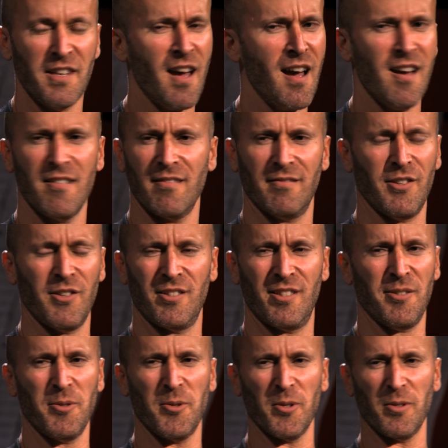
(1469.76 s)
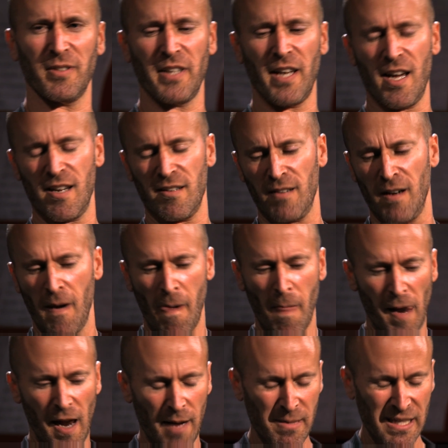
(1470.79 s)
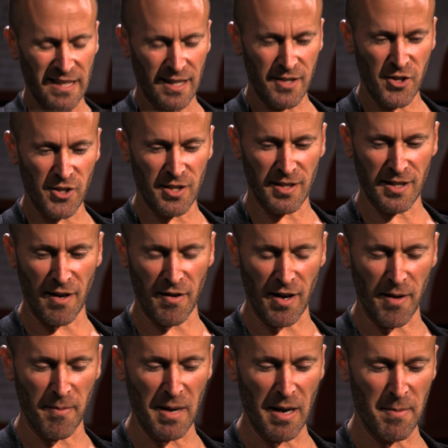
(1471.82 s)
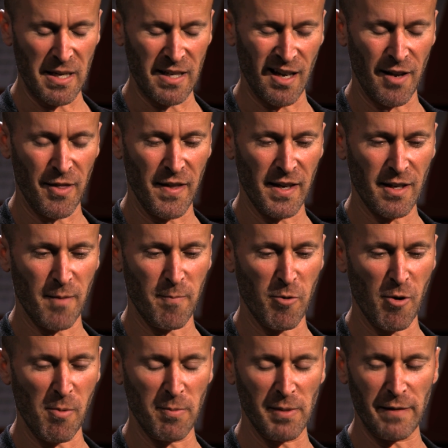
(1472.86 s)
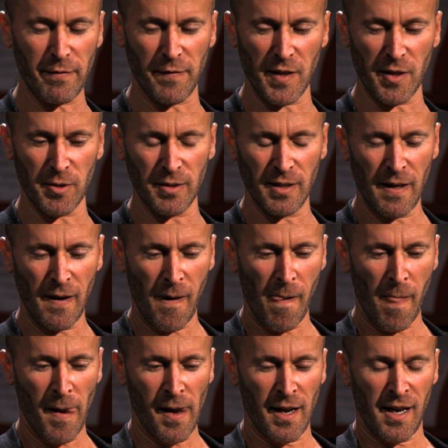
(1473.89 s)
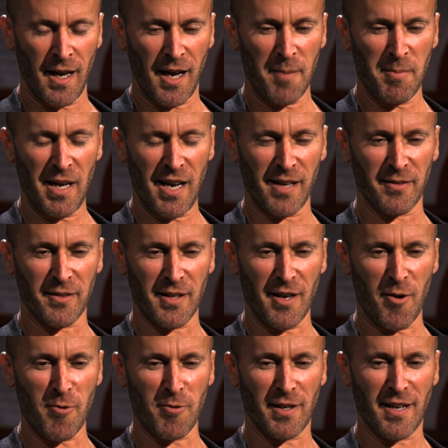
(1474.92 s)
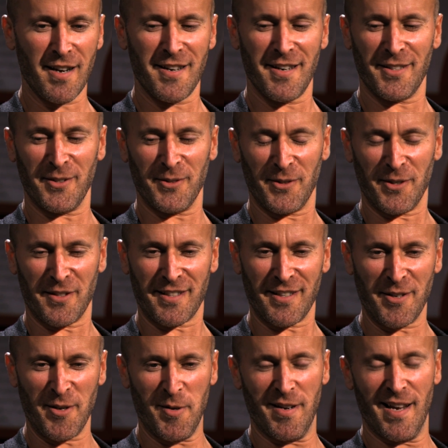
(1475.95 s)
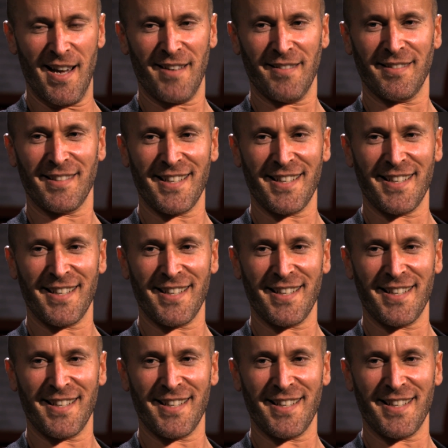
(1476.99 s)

No, not at all. No. I mean, I just, uh, I, mean, I mean, I think I probably feel, I'm like the old guard on Doctor Who now.